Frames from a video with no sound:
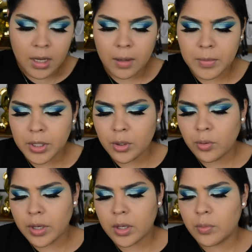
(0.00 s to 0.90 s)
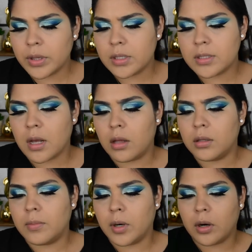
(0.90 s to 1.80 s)
I'm gonna go in with this
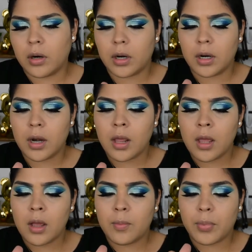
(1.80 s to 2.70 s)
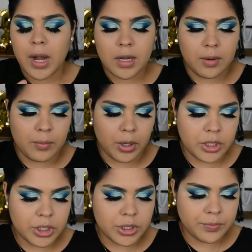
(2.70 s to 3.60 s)
Alamar brightening
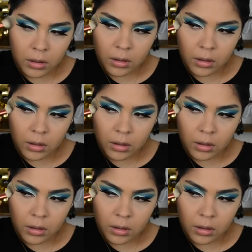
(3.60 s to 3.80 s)
brush.